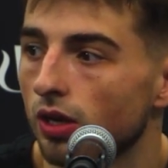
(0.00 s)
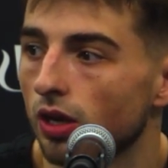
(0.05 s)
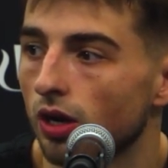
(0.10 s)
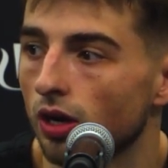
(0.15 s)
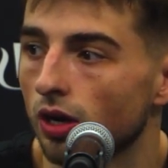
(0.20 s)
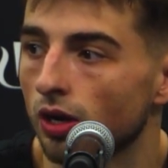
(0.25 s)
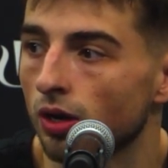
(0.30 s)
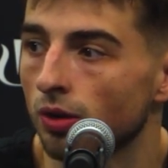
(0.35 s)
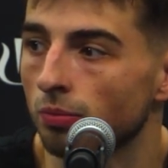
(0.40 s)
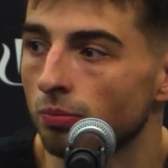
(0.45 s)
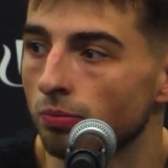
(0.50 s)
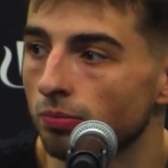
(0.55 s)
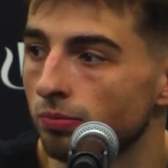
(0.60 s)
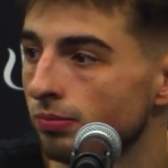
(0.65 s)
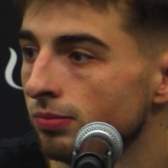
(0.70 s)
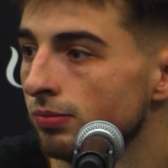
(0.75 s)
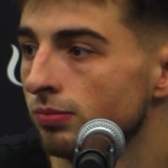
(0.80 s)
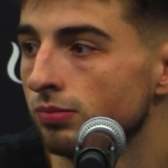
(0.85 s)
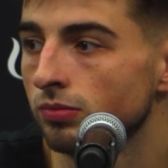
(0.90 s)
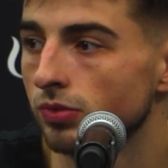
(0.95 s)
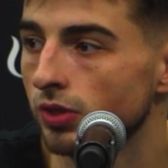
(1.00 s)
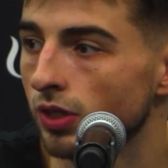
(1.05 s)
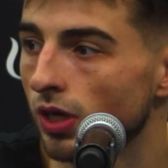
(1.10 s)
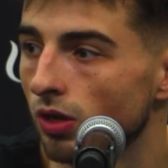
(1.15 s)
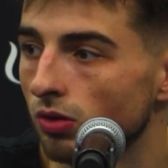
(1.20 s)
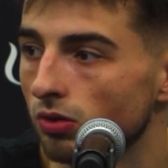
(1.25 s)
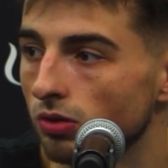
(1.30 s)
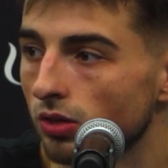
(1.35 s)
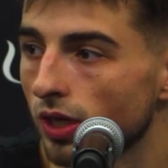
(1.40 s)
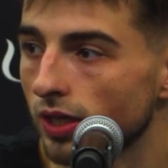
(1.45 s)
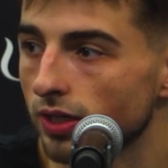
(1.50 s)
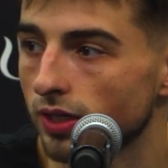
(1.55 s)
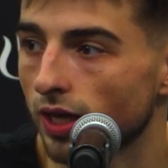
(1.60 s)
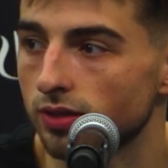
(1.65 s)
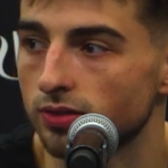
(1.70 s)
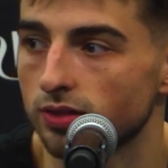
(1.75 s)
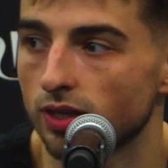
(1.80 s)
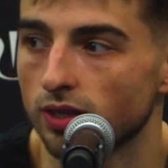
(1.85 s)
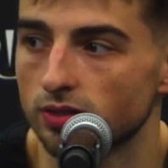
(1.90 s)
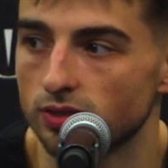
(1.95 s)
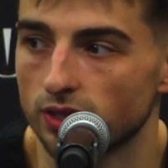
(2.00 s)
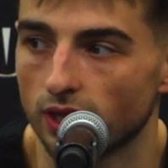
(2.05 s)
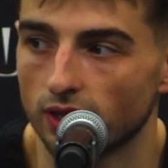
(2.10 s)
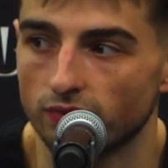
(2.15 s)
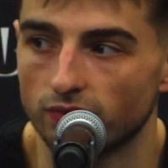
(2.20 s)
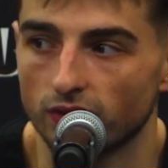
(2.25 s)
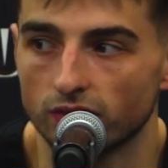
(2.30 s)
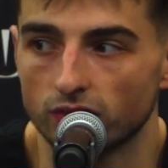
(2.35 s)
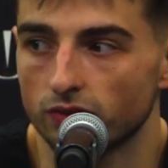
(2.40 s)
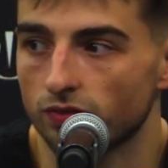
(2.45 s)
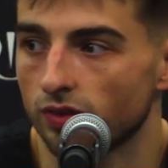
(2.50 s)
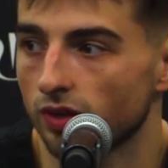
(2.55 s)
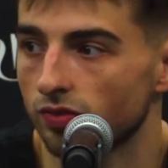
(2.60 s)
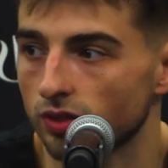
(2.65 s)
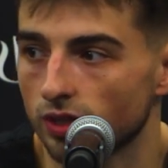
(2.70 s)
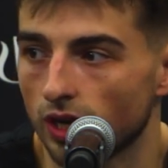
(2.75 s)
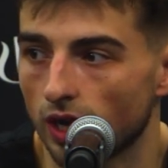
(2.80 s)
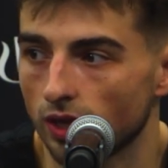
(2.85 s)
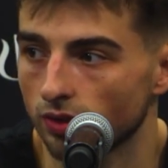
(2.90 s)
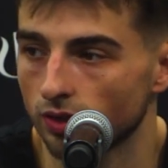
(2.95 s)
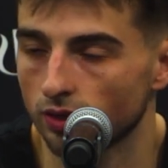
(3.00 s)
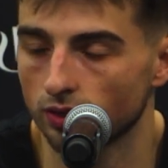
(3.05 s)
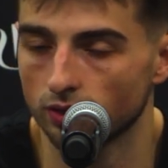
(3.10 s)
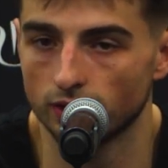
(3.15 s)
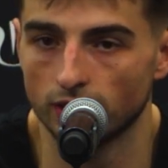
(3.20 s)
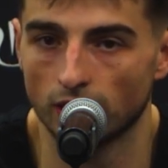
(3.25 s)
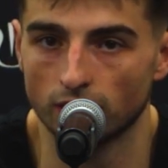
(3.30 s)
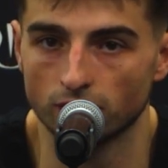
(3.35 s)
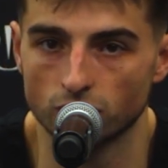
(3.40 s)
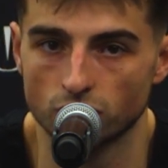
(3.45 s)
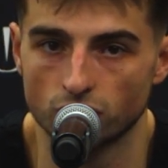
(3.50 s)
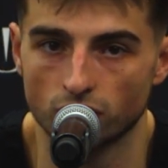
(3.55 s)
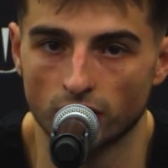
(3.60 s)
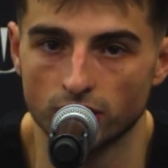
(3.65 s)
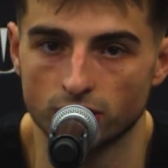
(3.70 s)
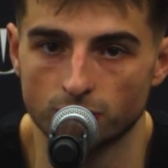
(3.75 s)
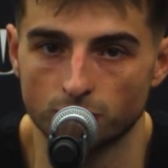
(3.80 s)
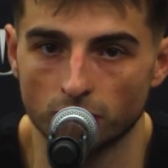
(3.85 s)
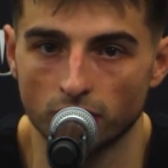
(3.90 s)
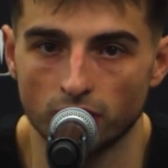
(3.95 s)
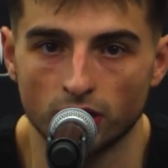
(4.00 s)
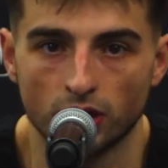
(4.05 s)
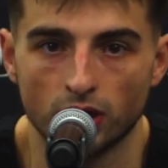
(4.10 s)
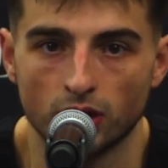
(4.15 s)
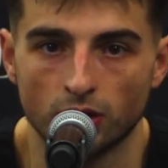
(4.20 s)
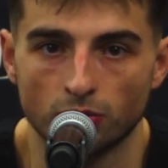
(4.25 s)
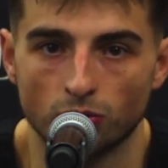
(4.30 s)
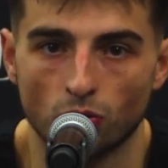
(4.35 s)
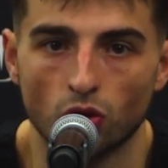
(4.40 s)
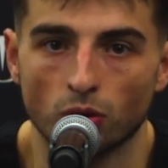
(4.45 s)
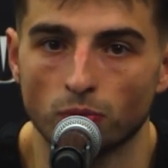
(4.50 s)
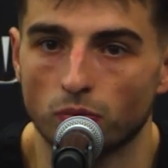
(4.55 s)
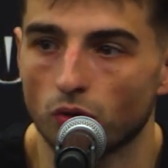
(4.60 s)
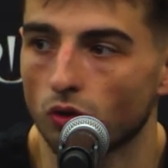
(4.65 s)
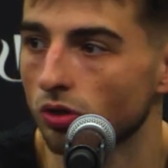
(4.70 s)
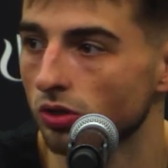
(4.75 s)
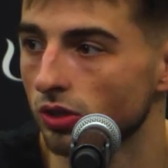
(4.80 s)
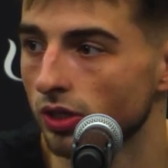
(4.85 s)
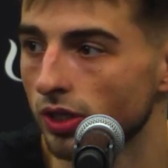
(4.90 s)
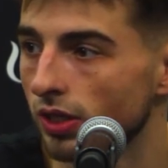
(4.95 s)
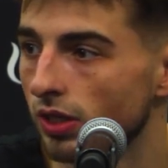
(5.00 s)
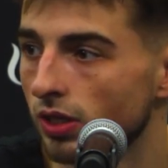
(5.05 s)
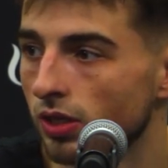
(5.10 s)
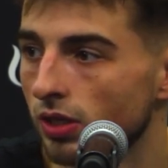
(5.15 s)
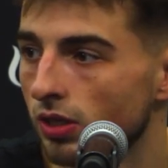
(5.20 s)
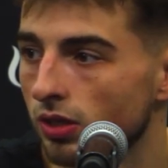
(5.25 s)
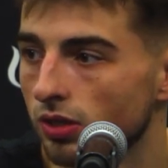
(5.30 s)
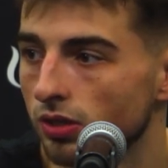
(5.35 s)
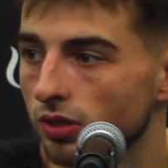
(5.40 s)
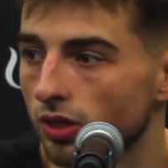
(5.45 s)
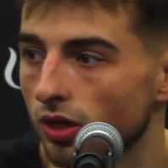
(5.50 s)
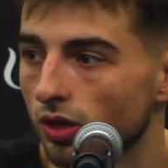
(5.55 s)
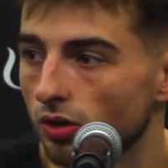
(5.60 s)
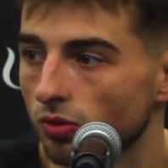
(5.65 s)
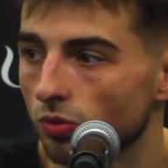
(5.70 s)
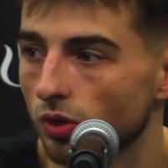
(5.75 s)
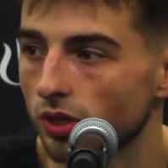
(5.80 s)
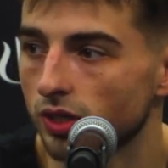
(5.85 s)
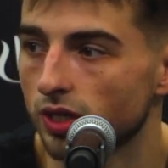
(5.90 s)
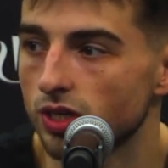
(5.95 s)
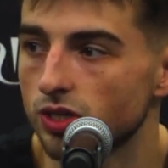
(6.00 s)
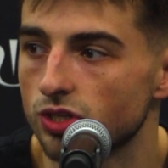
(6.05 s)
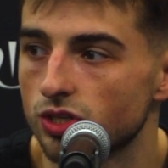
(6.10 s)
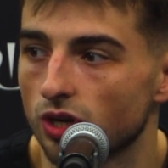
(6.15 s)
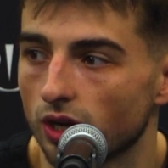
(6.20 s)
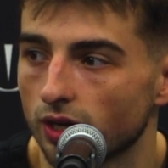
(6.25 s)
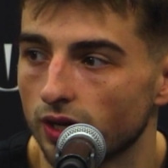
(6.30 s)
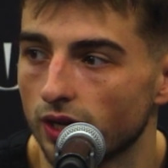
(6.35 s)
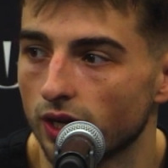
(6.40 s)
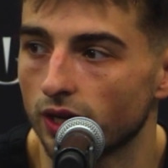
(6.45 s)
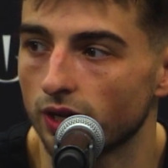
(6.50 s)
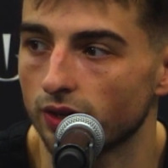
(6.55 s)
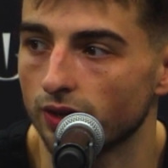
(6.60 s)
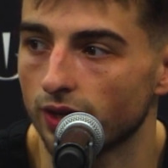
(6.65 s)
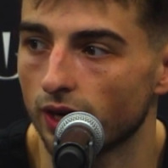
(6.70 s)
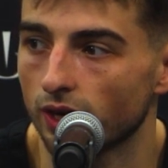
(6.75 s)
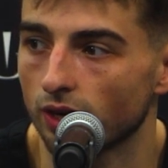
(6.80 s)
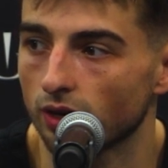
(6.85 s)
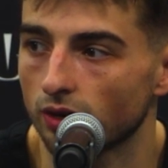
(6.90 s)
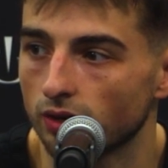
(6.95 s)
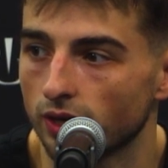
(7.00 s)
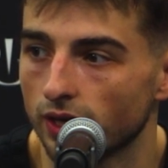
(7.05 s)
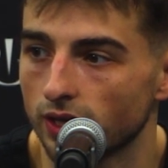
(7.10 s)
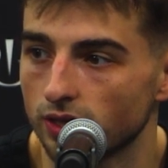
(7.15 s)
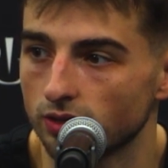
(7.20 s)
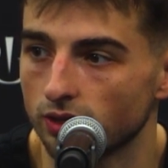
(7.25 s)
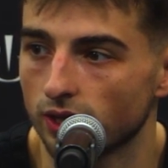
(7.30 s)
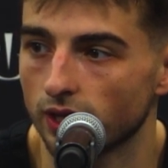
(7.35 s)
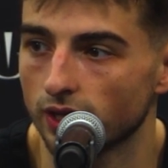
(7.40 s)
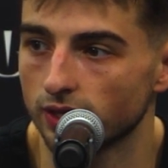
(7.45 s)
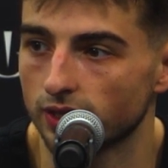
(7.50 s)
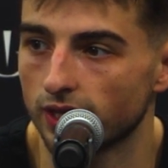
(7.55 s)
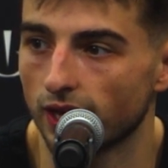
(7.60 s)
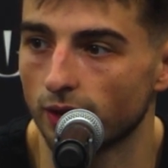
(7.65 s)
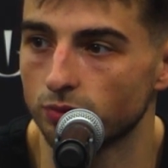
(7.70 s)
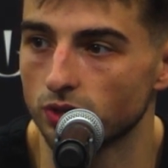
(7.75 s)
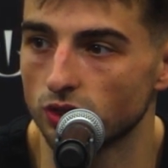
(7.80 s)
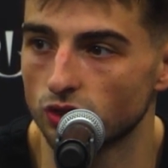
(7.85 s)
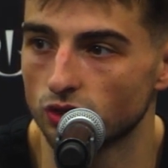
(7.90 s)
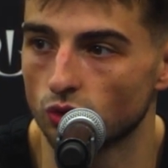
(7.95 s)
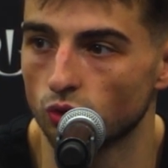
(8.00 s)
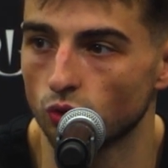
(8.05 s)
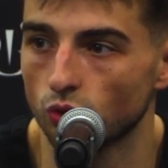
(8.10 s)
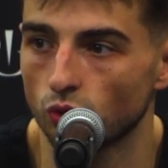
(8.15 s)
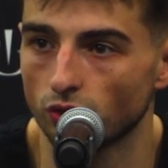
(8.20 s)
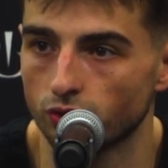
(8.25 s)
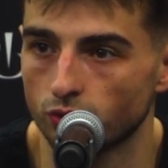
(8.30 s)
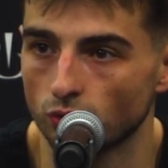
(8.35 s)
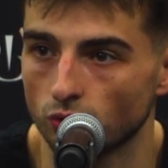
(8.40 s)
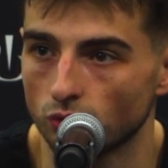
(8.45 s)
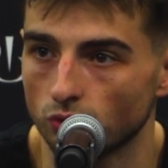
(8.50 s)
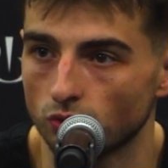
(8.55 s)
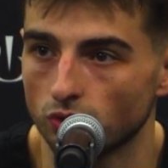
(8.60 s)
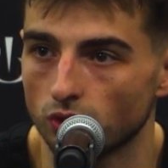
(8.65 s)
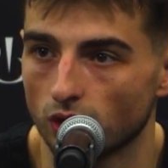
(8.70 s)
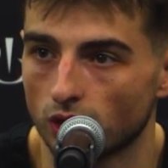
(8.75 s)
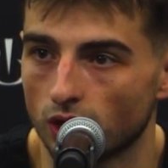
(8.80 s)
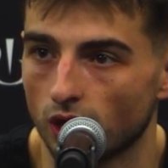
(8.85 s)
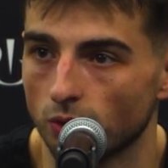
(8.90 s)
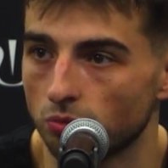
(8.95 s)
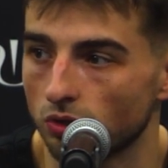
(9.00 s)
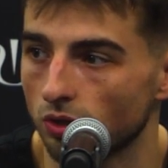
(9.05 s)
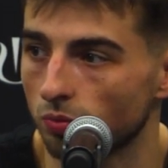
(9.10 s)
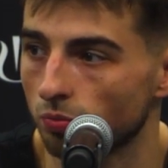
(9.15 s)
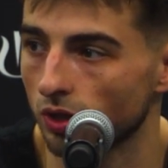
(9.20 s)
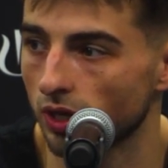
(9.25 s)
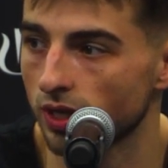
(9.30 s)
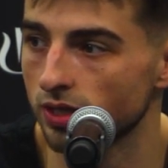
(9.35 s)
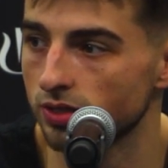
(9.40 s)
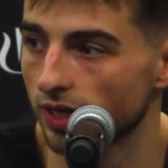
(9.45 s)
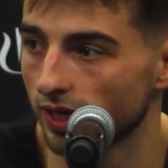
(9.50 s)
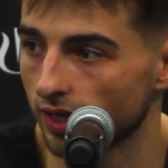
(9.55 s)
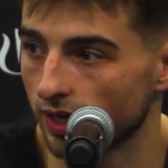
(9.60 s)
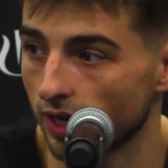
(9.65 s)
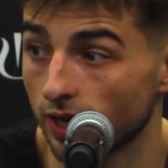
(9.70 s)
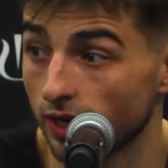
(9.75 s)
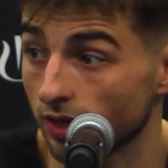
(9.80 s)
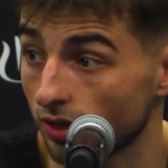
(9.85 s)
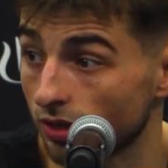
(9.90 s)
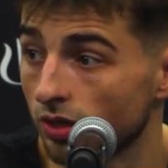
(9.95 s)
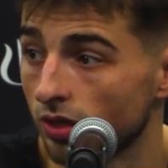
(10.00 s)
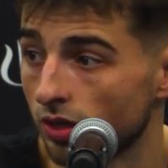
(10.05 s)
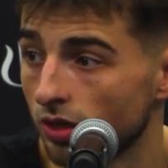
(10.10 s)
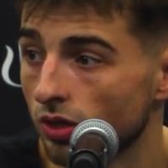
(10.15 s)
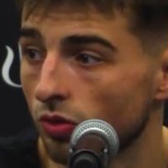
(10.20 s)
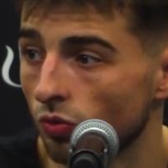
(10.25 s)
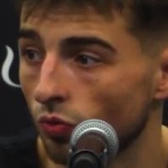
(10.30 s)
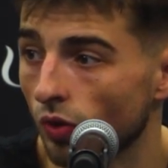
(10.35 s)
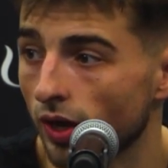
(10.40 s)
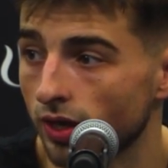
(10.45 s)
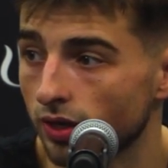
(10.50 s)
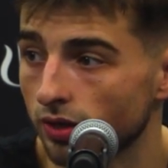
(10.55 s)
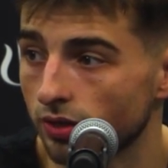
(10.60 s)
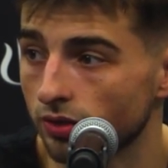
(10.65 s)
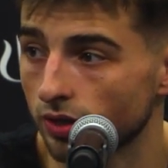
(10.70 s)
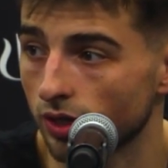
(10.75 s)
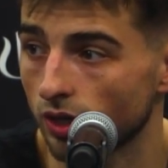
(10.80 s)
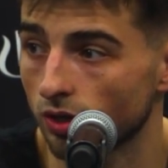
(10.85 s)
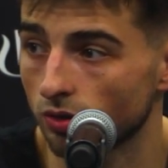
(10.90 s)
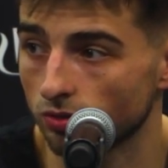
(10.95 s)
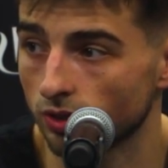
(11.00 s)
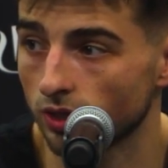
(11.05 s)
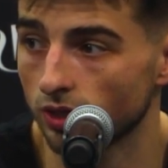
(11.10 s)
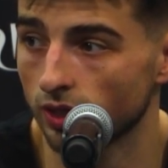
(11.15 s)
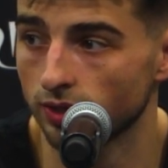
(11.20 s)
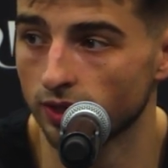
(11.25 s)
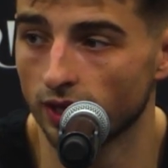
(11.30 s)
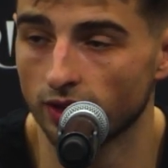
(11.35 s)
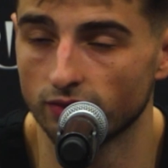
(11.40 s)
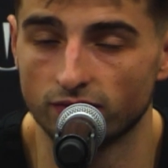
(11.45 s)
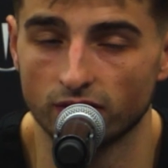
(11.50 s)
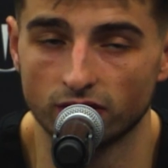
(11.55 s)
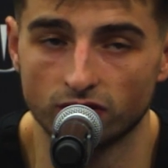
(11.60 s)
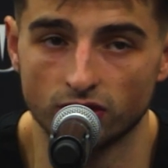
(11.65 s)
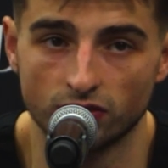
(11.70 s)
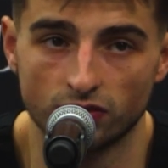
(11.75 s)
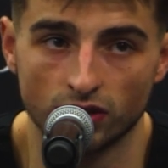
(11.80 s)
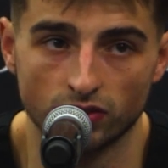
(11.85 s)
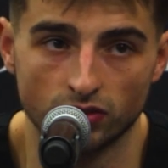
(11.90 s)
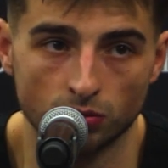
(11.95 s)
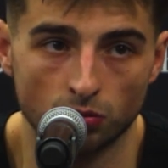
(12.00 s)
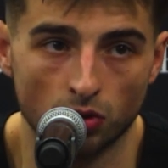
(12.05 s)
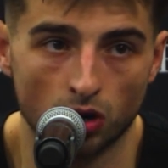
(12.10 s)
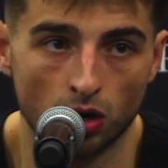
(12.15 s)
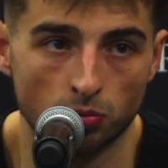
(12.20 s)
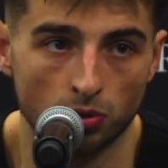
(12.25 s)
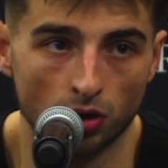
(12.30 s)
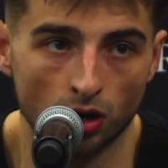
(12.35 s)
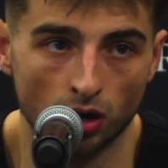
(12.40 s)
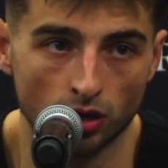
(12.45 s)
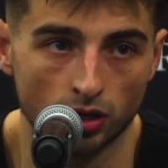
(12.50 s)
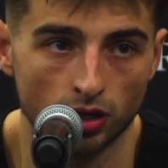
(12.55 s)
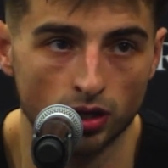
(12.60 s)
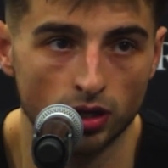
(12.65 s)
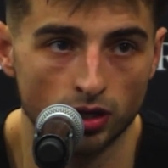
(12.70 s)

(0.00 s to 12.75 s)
You know, like Etienne said, 50-50 down the stretch. But more importantly, you know, what Keyshawn did in there and kept his cool through a couple of plays that kind of went, you know, in that 50-50 ballpark.